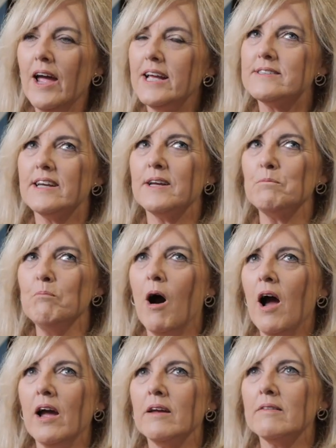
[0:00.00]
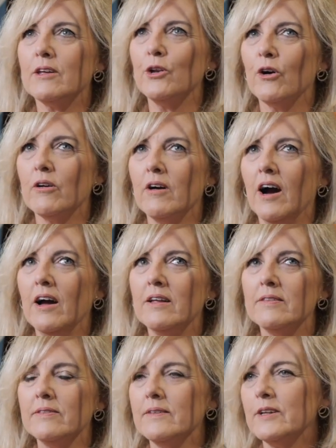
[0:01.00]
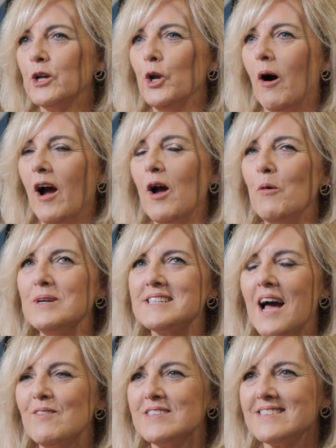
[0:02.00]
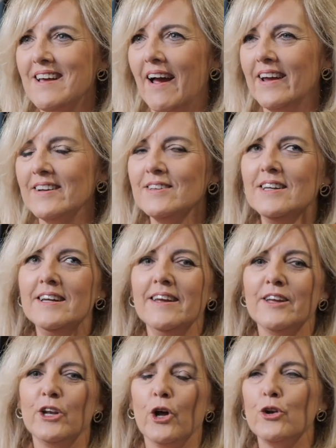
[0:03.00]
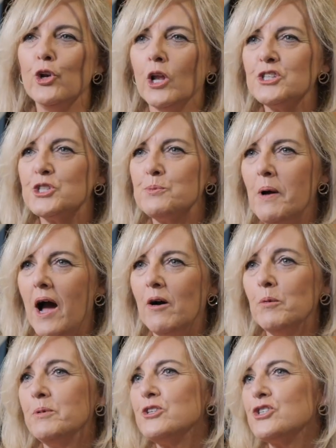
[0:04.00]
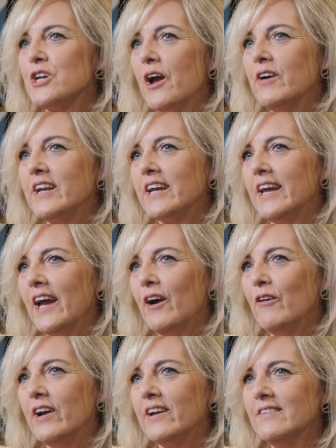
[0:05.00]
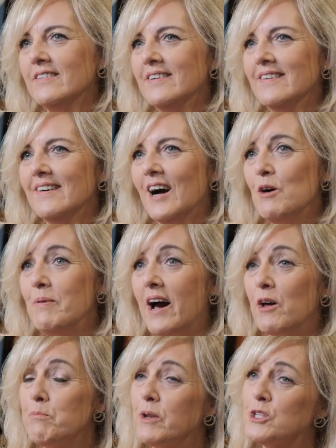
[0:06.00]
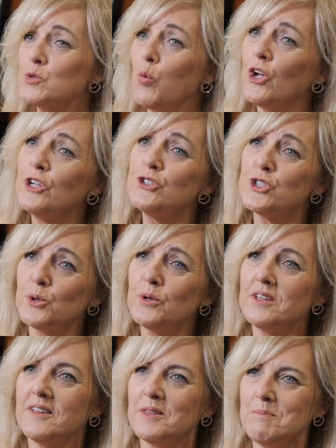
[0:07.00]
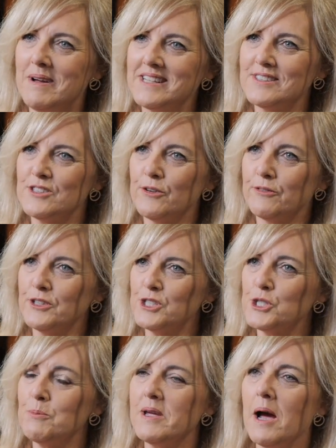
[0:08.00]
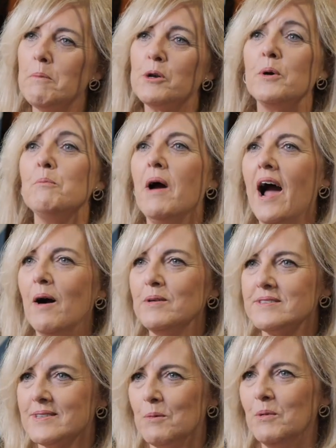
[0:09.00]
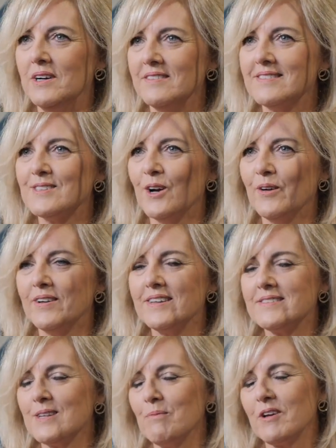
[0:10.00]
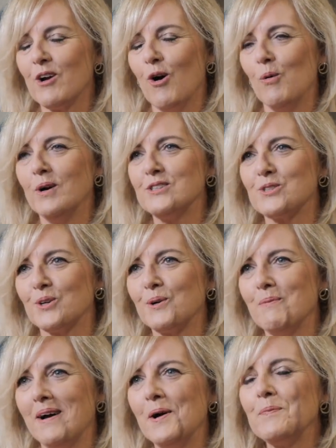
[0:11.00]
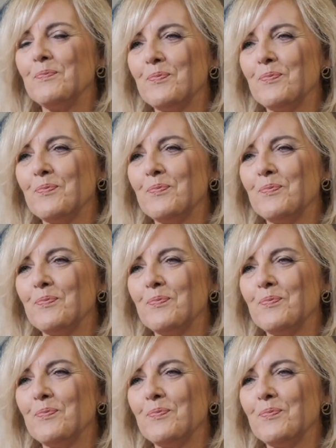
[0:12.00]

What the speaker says: It's my, I always have a saying, you know, knowledge is power, but sharing and caring about, but it's what you do with it that makes a difference to be able to empower someone. So it's something I always talk about.